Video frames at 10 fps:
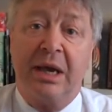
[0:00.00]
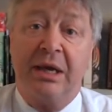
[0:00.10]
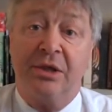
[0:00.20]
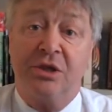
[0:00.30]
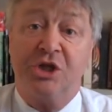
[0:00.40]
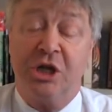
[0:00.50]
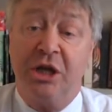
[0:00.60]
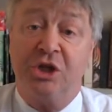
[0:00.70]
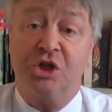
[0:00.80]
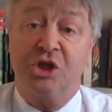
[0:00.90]
as
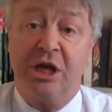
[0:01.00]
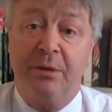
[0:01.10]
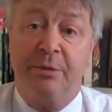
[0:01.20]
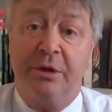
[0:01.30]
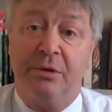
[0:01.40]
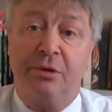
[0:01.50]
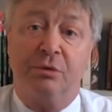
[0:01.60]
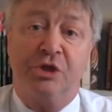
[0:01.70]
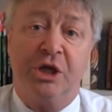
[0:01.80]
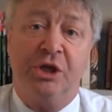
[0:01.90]
change champions
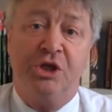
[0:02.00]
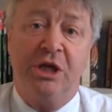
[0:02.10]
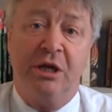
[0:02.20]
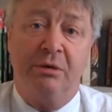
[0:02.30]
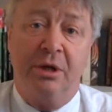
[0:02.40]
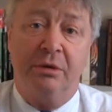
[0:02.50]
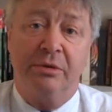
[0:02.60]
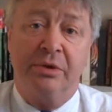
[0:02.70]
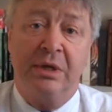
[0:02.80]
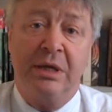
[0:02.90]
or change
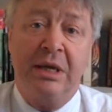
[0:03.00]
heroes,